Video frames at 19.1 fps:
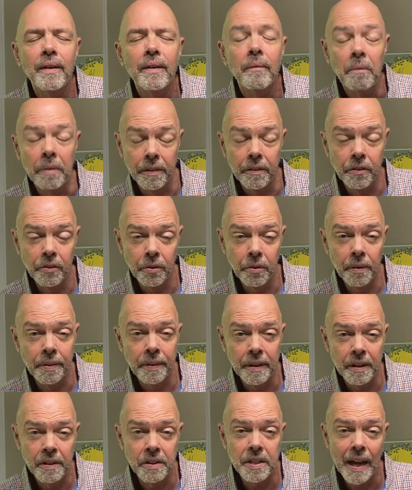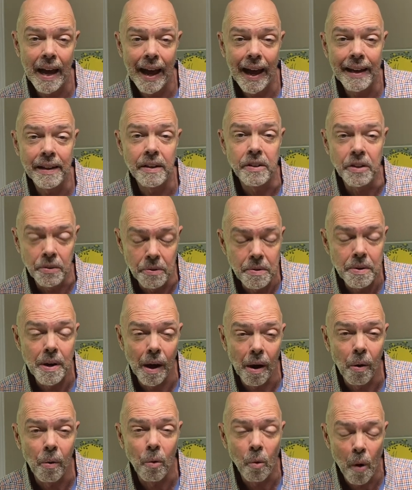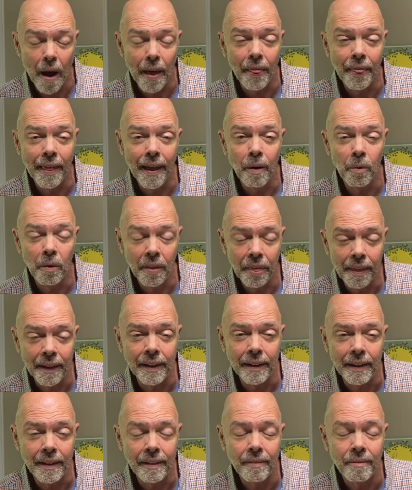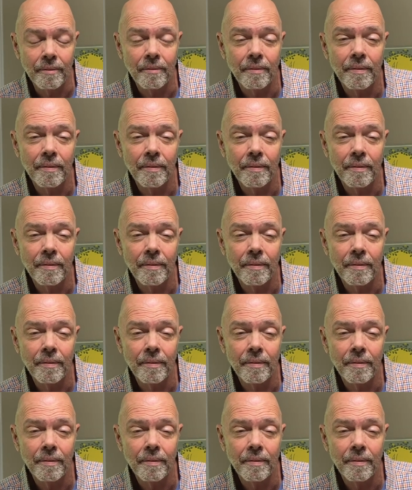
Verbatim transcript: But the truth is, I do know what they were thinking.